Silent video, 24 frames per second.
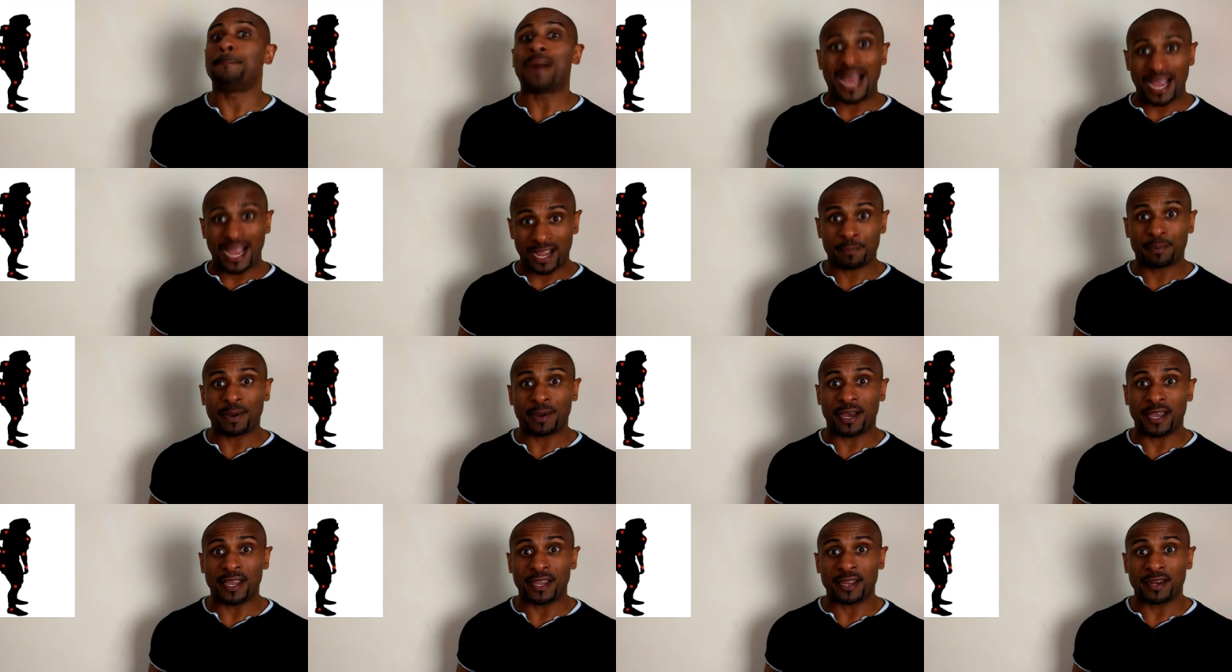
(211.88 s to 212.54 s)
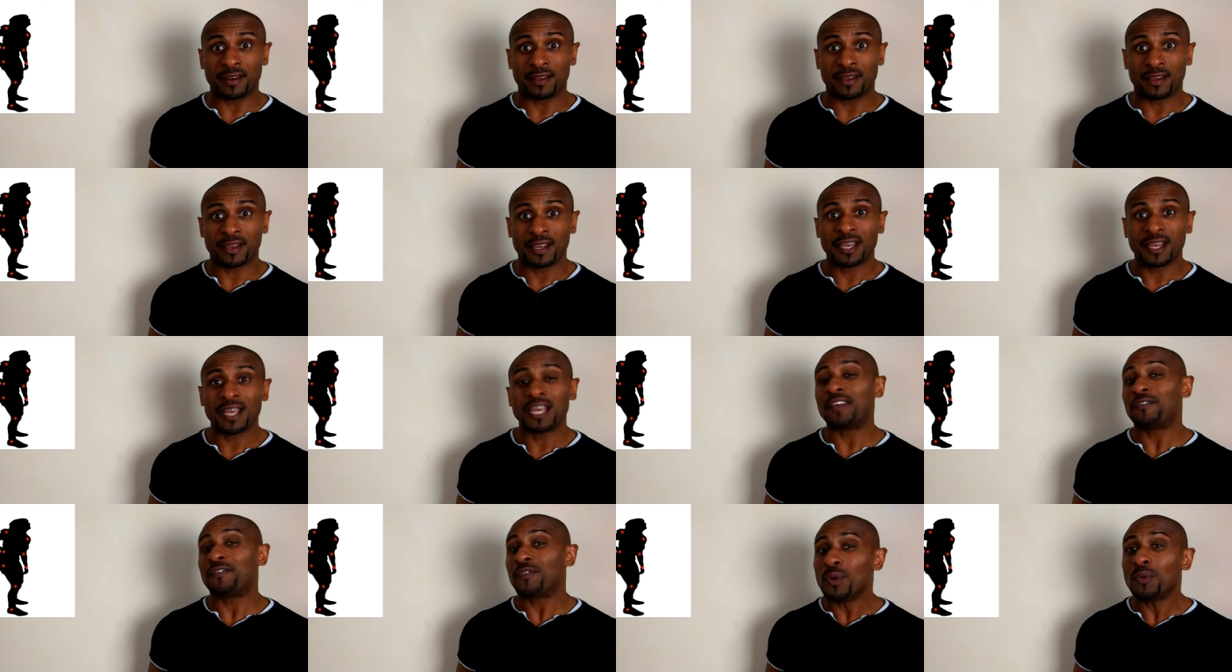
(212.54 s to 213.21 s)
back pain.
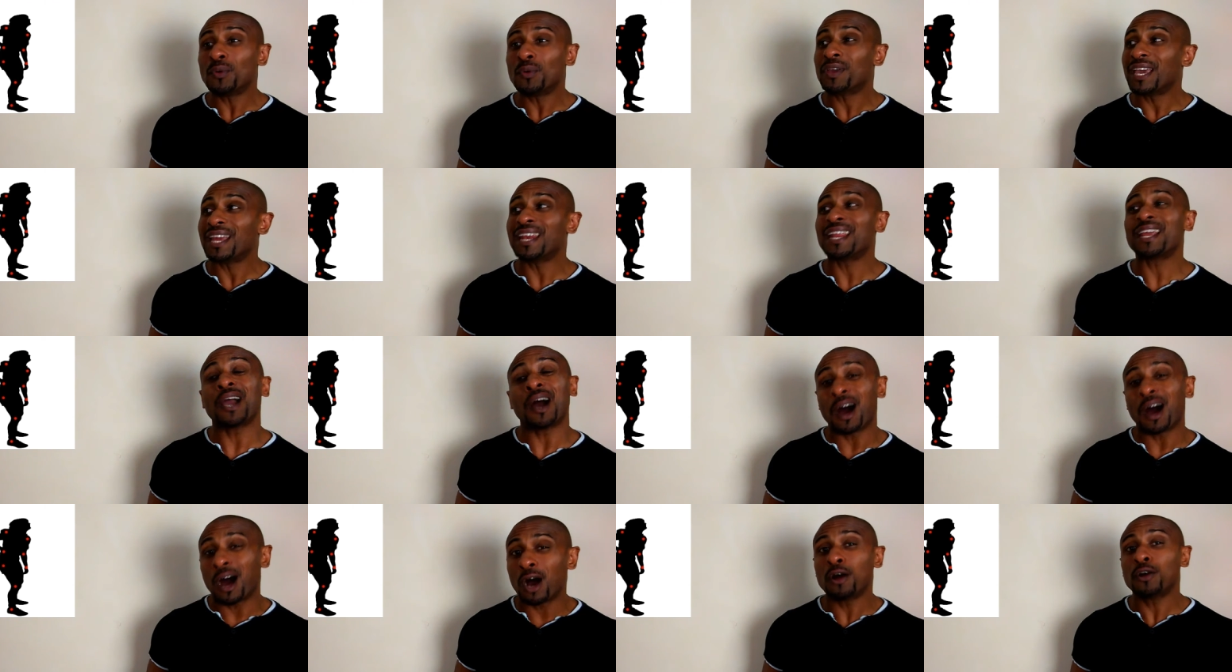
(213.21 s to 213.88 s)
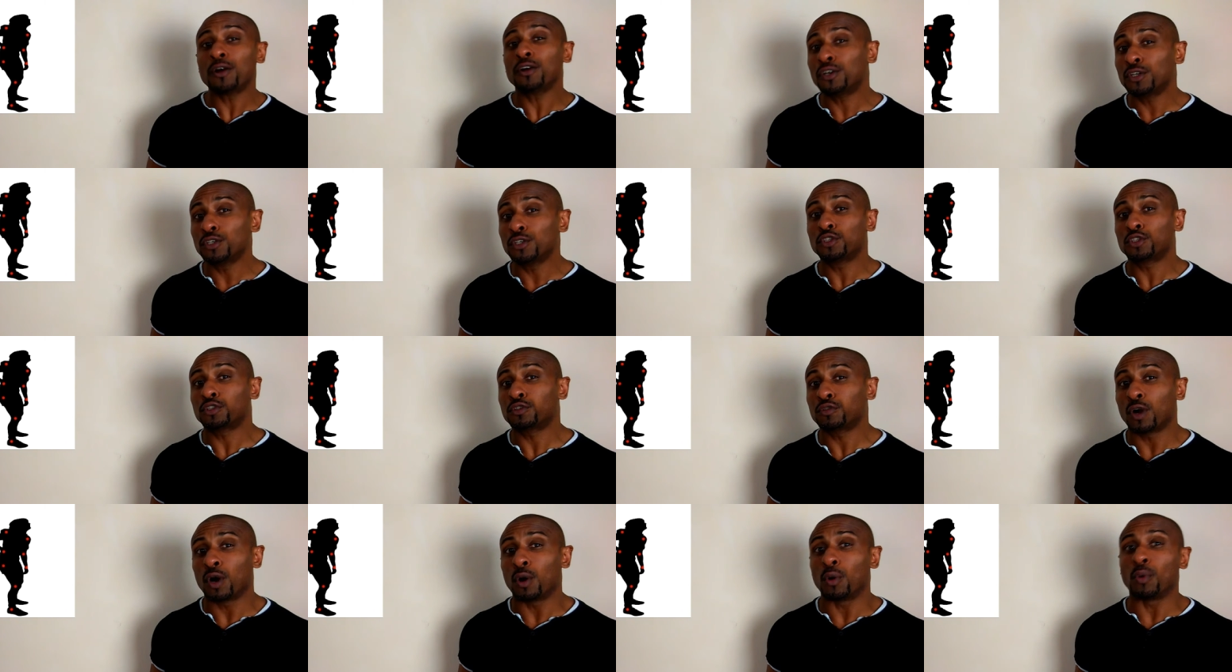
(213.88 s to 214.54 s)
If you're getting
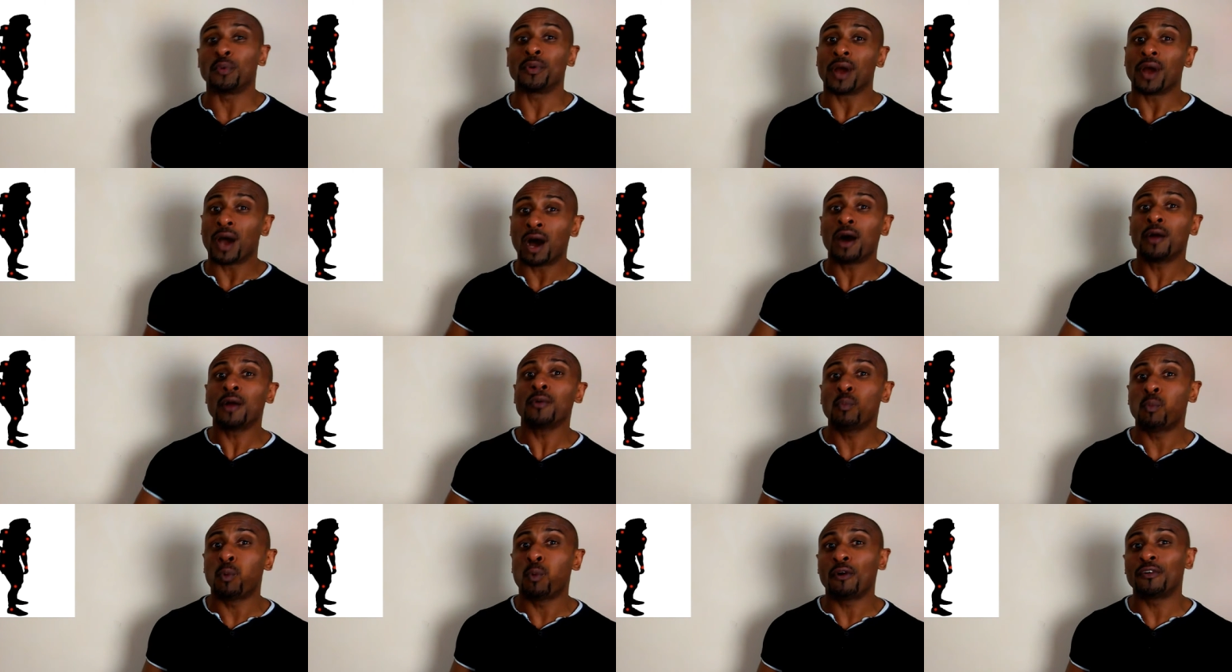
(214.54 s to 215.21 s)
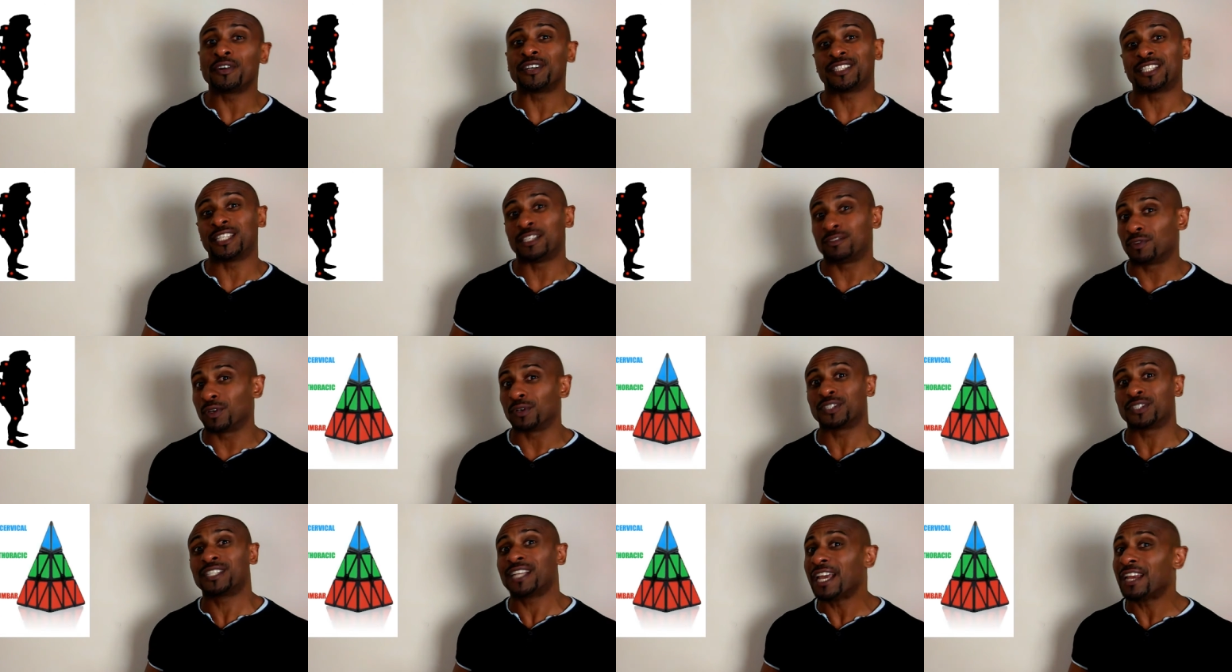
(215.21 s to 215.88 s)
uncontrolled,
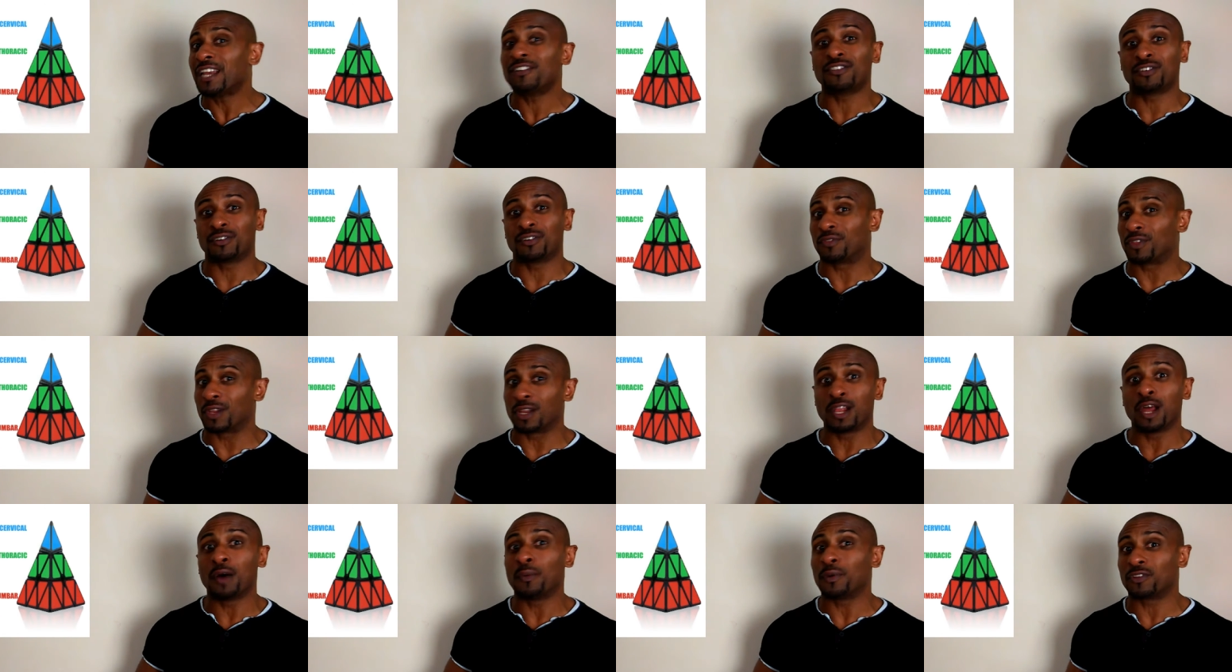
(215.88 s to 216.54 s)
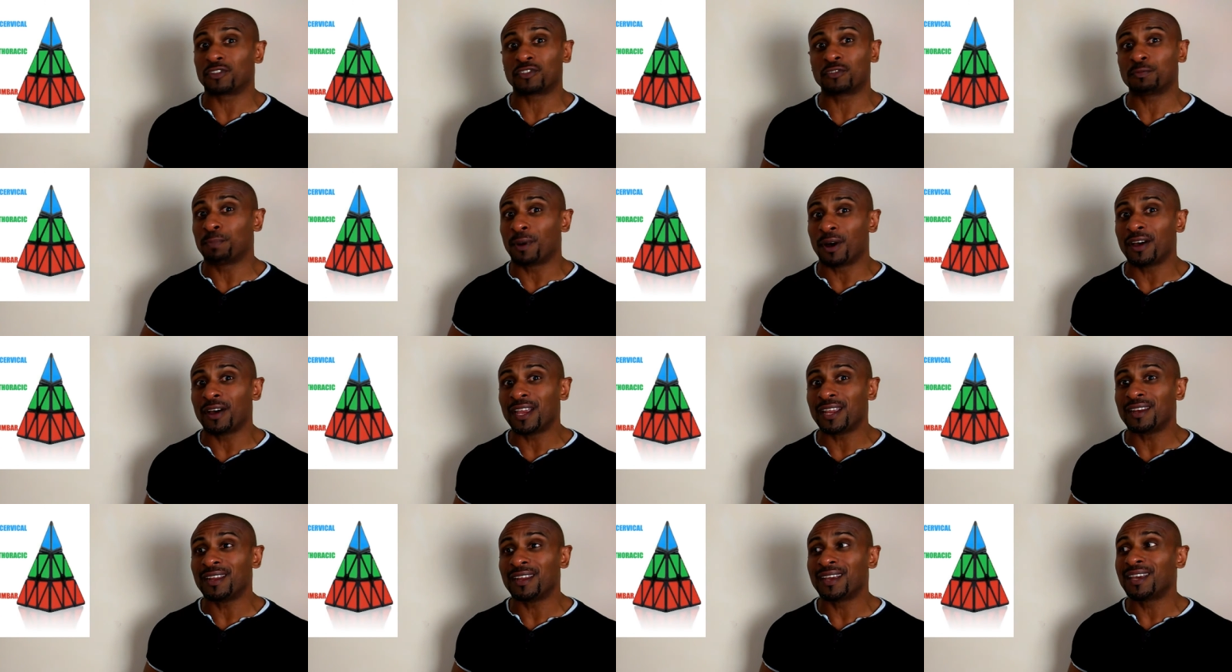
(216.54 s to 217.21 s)
unwarranted rotation of the lower
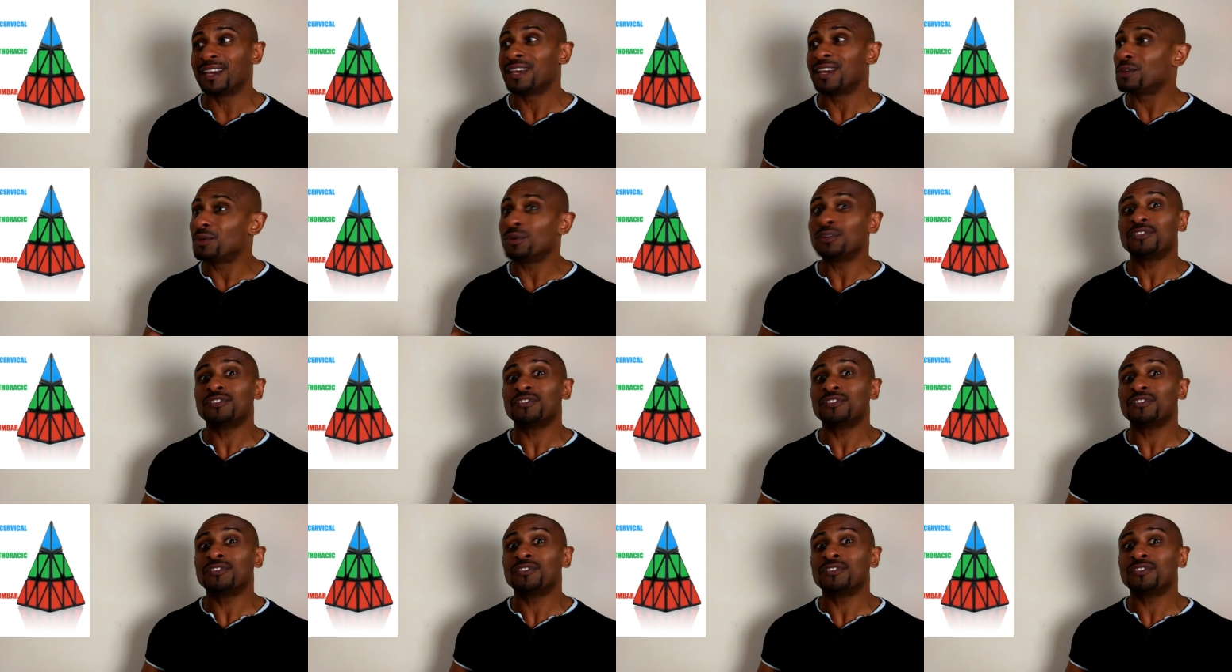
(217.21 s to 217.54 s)
spine,